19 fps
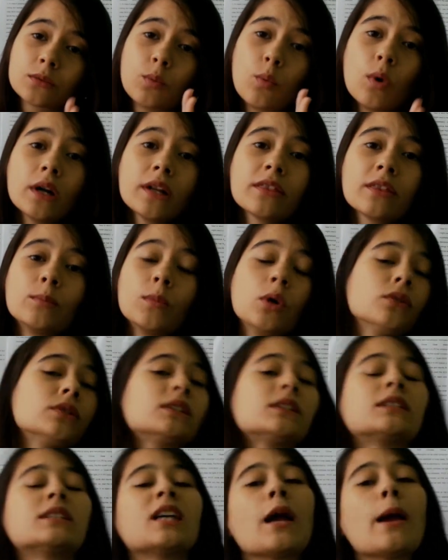one of the
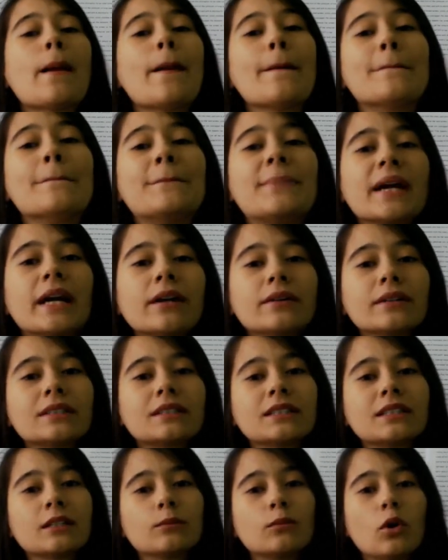most
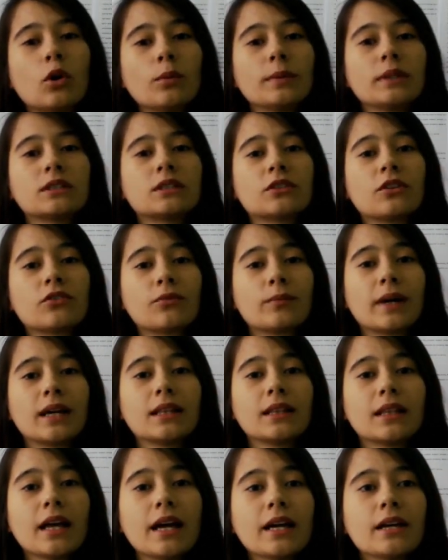embarrassing moments of my
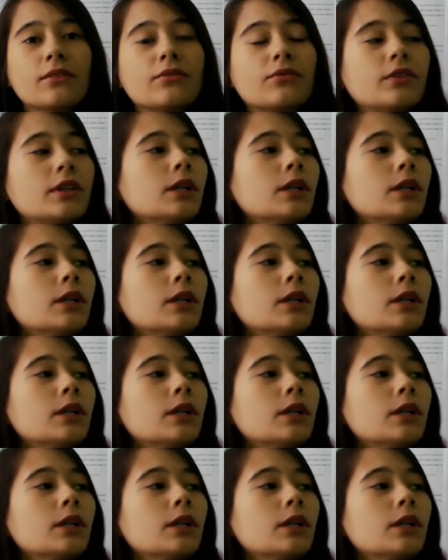life.